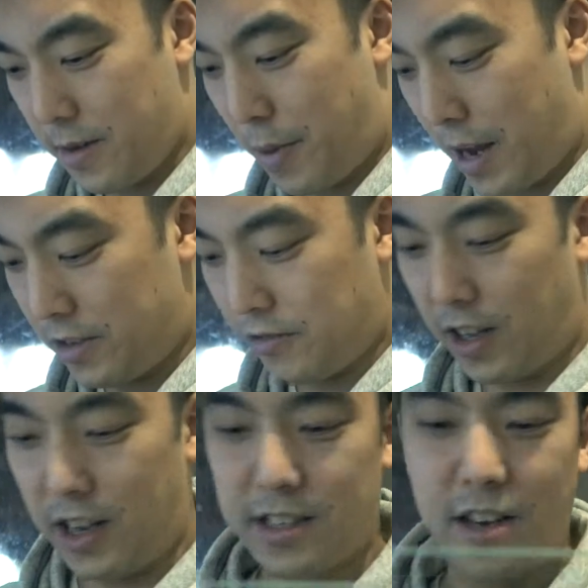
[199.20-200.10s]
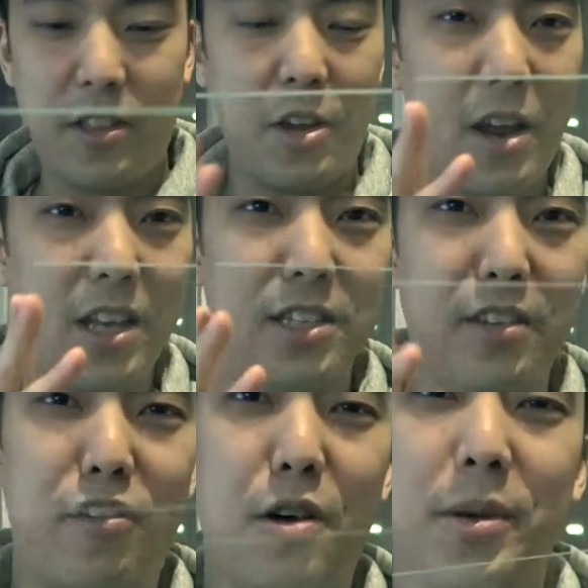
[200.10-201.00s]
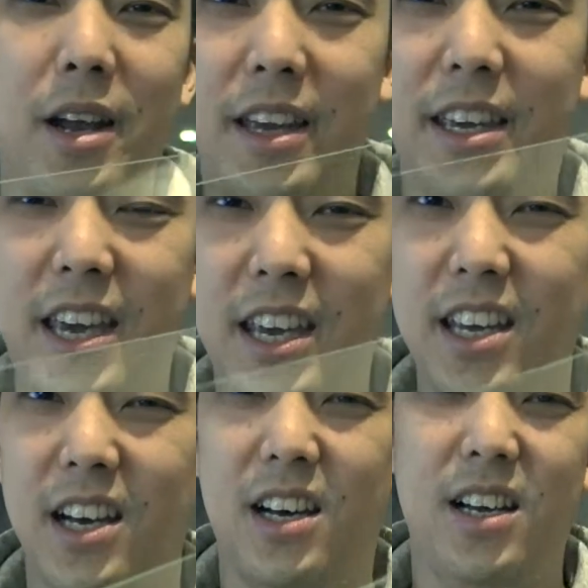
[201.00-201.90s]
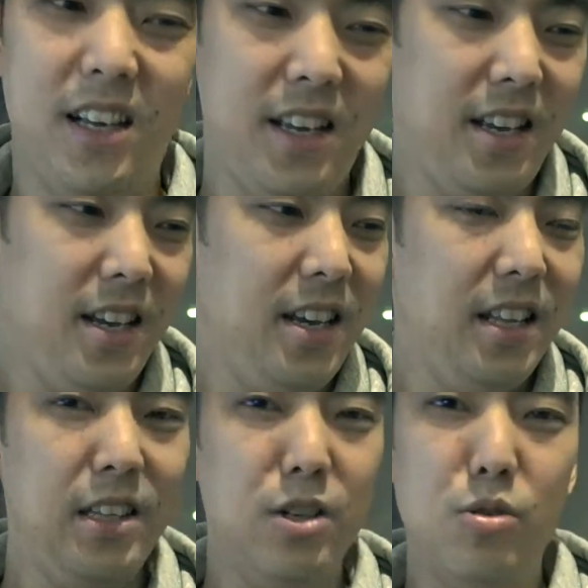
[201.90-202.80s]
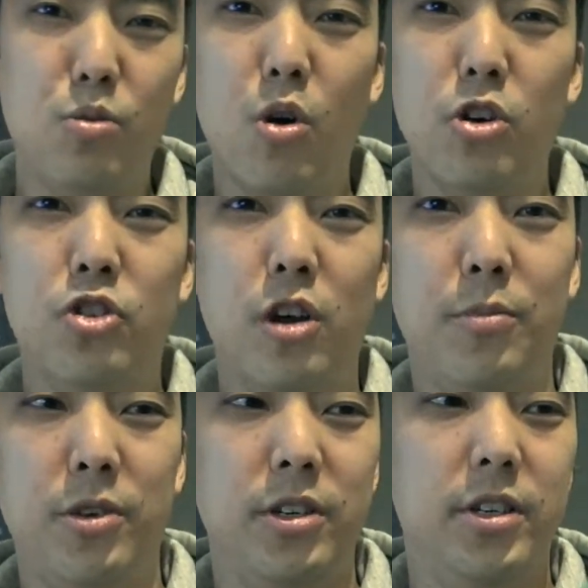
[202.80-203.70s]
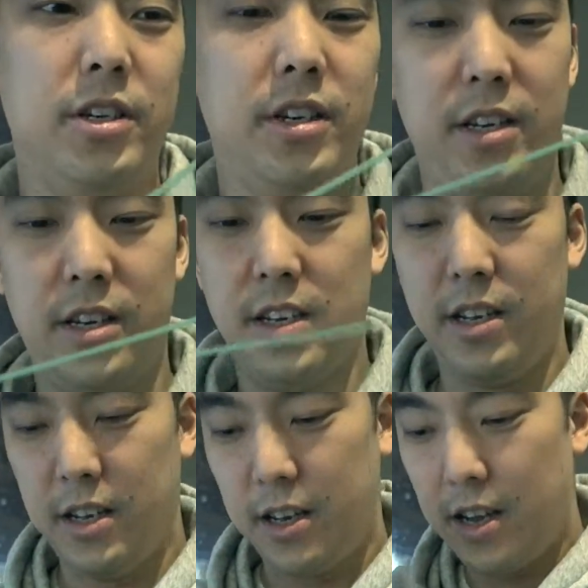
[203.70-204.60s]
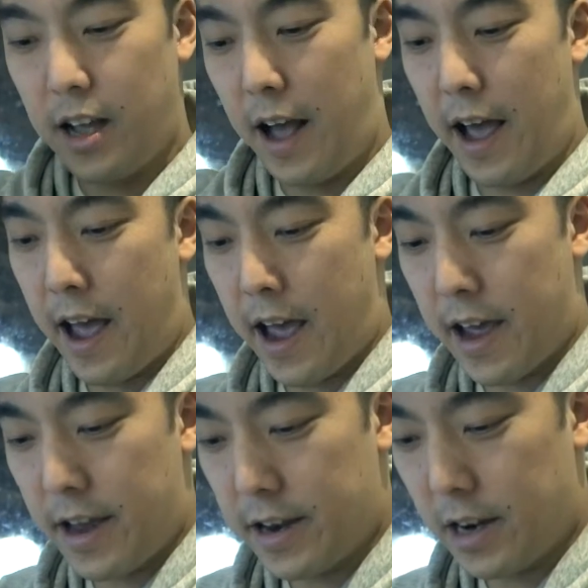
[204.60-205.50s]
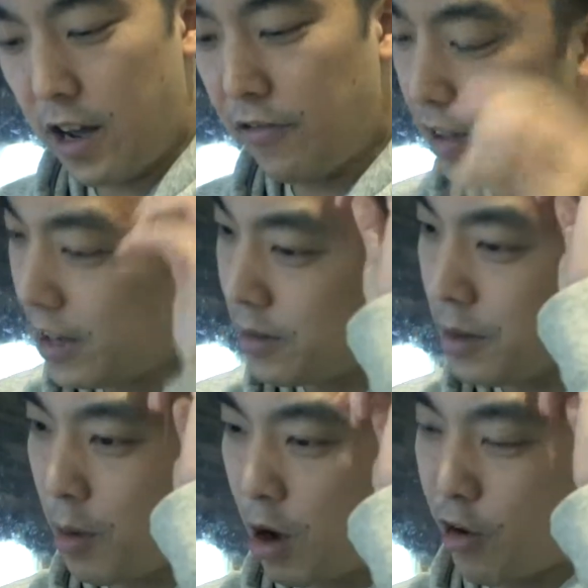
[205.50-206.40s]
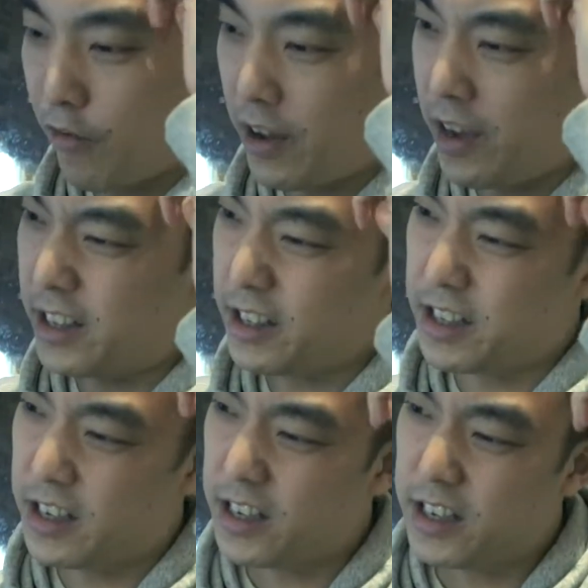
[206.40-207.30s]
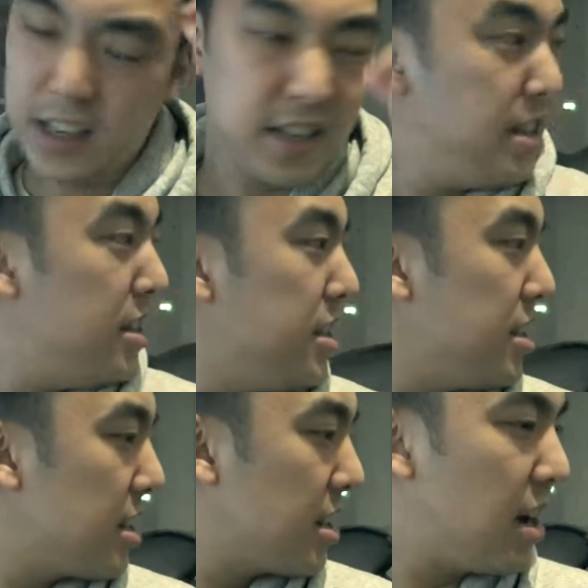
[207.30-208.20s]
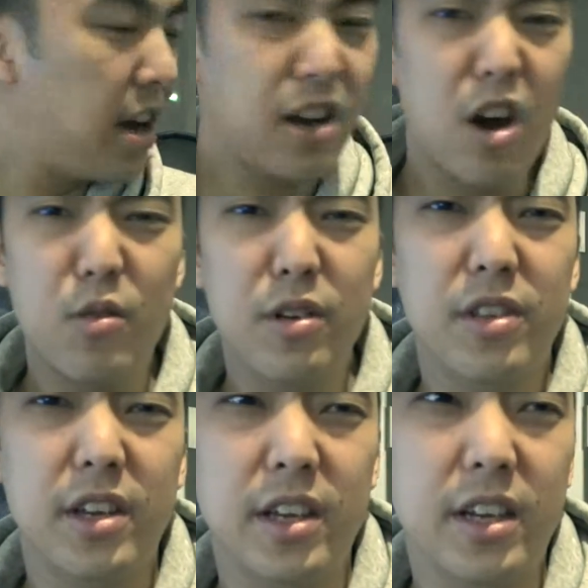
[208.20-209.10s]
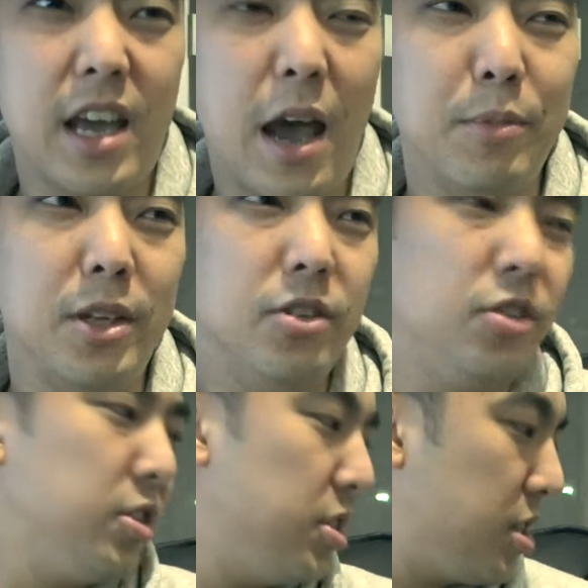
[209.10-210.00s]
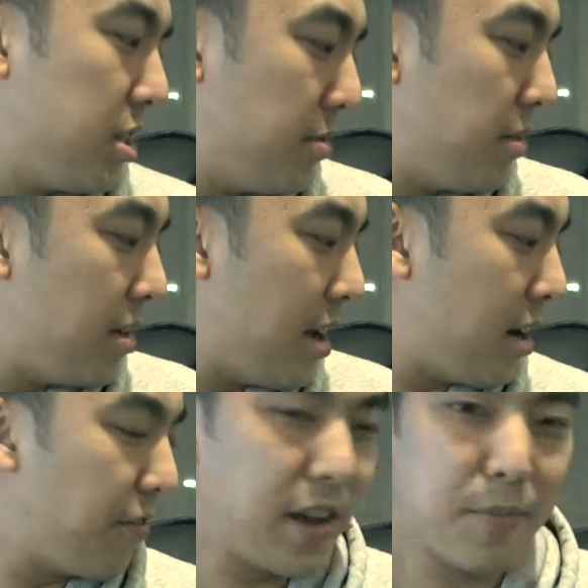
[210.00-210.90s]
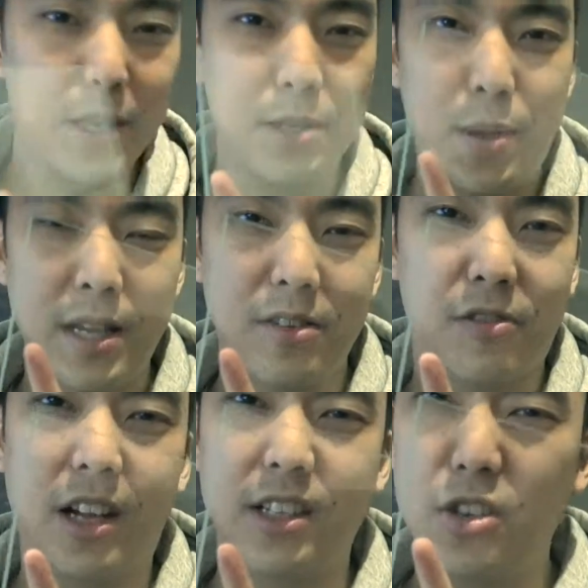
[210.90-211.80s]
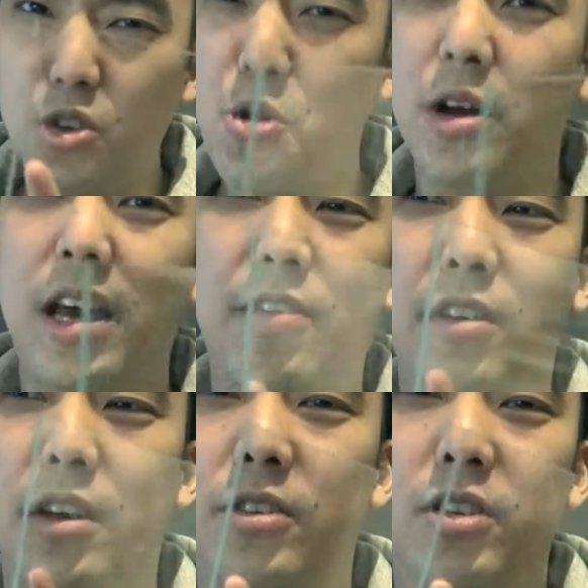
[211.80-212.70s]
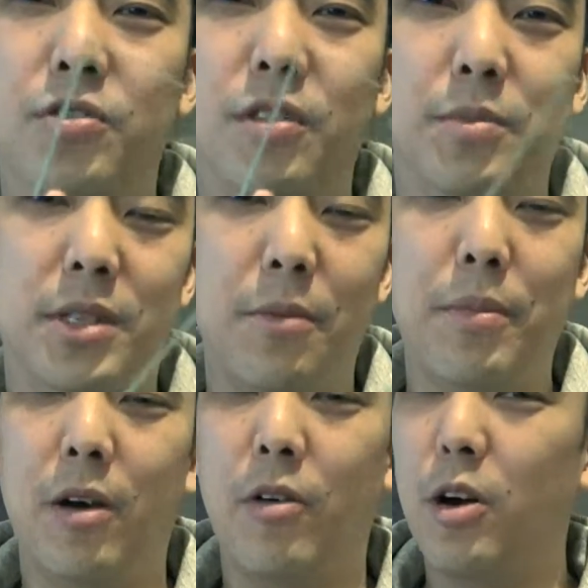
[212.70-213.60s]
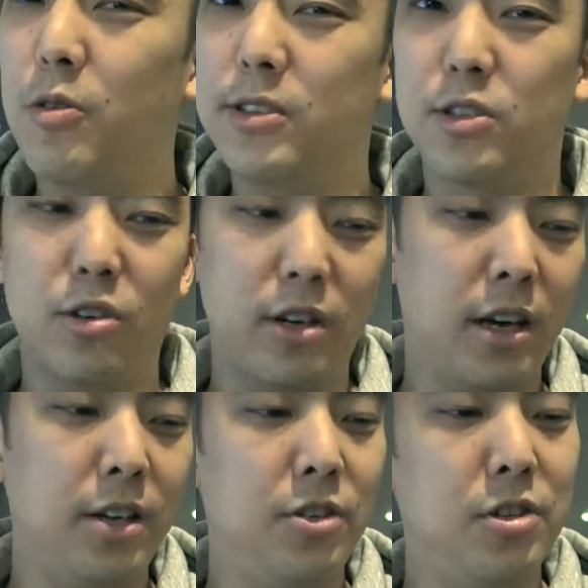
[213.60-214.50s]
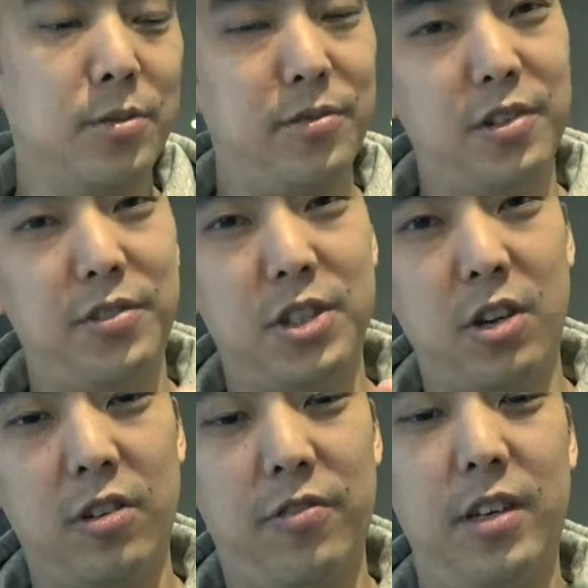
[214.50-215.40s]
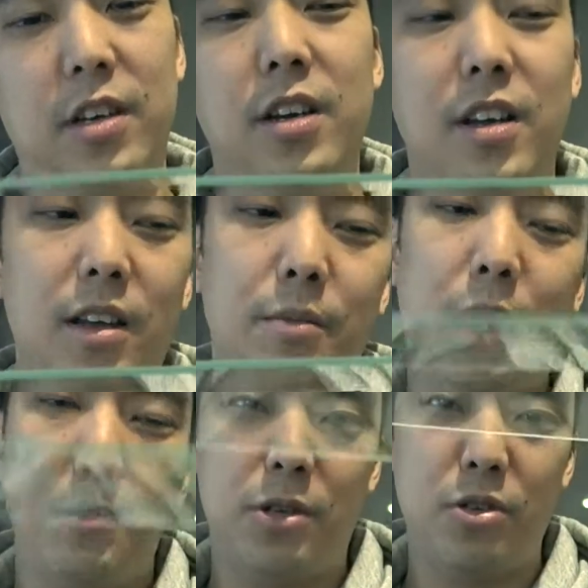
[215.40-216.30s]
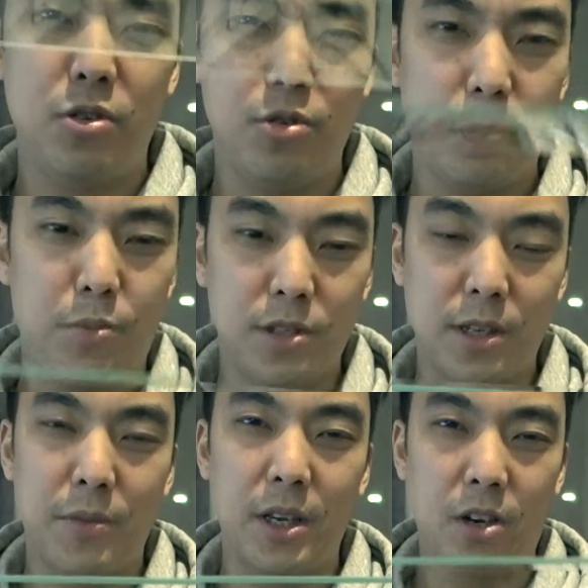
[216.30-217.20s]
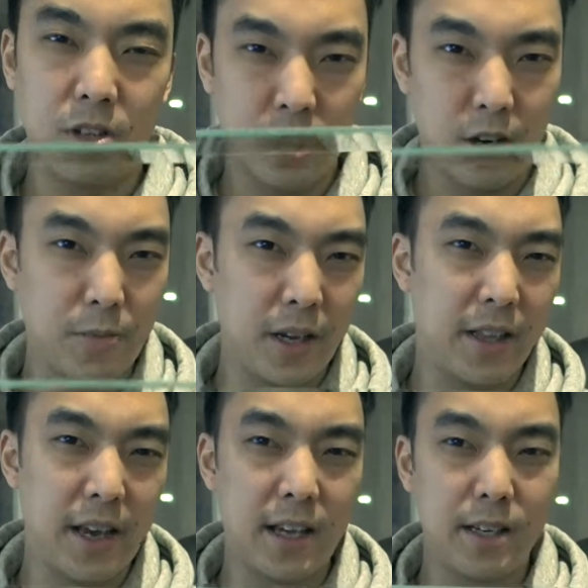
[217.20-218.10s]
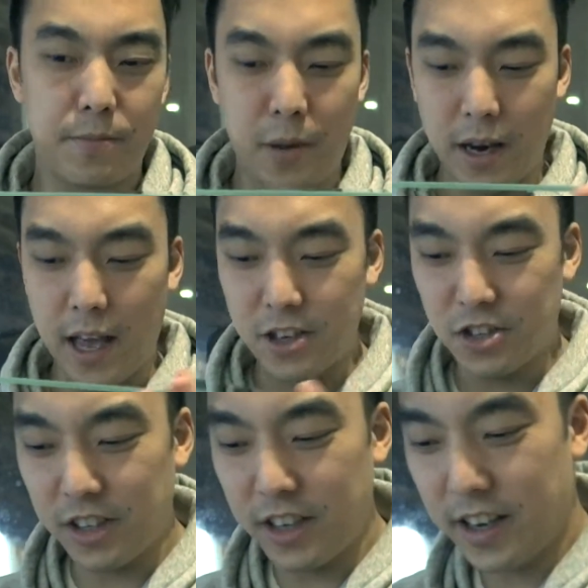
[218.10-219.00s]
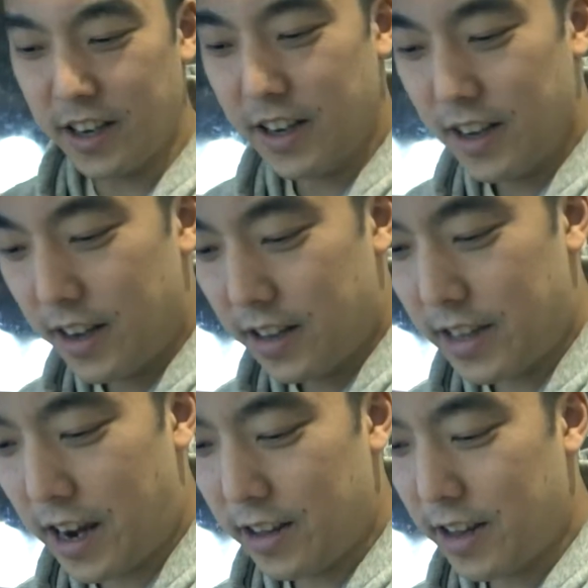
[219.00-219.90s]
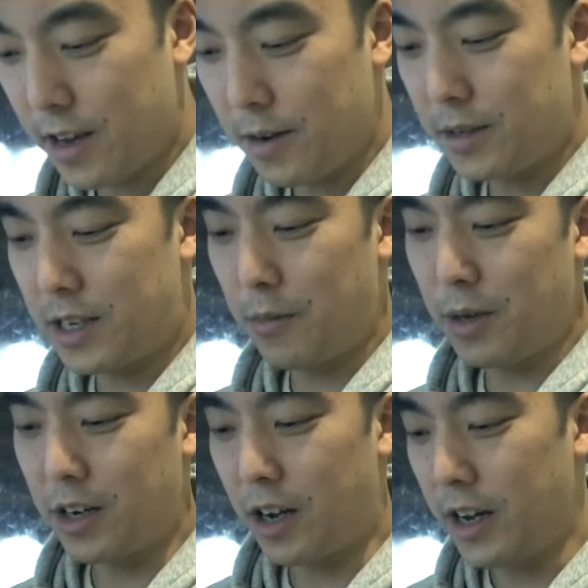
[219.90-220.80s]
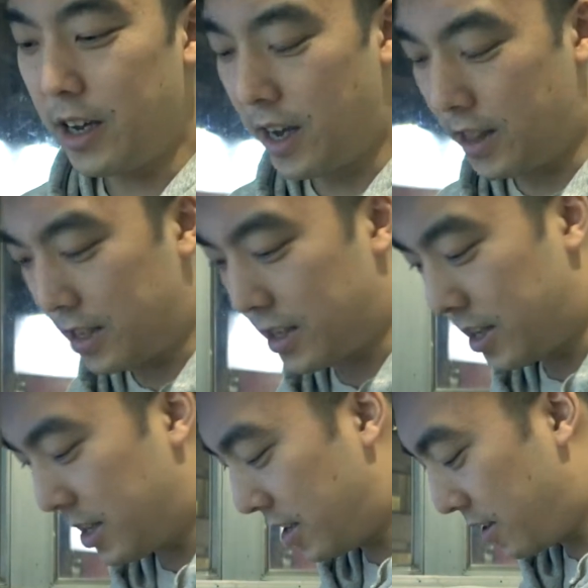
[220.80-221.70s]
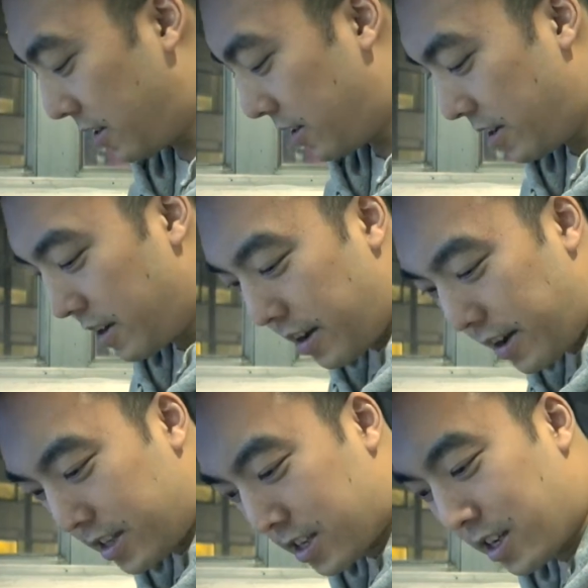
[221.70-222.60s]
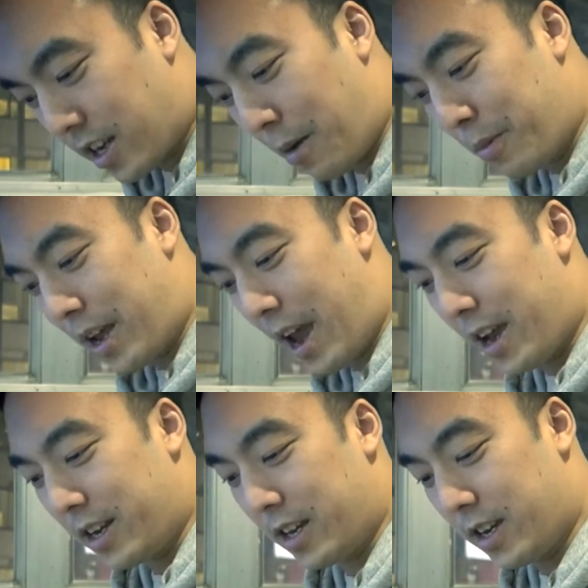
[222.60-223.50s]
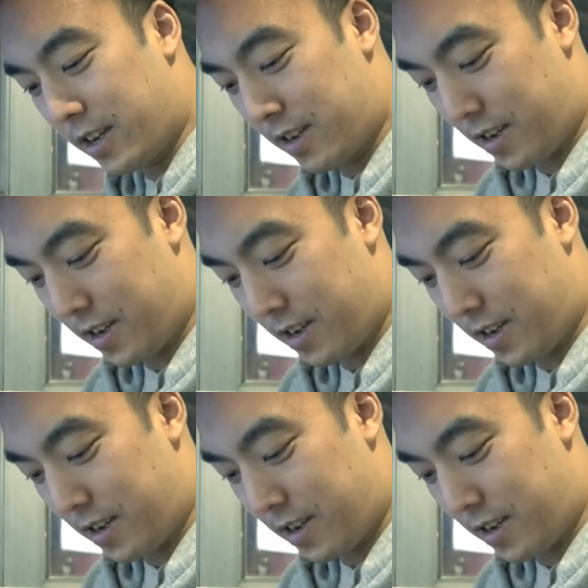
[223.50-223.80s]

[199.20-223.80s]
panes of glass. Now, they're actually from an IKEA little wardrobe unit. And I've cleaned them off, and I got rid of the cabinet unit, and I've kept these pieces of glass. I knew I'd have a use for them somehow. I always thought I'd use them for photography, maybe to put something on top like that. But actually, now that Debbie and I had this idea, it's going to come in handy.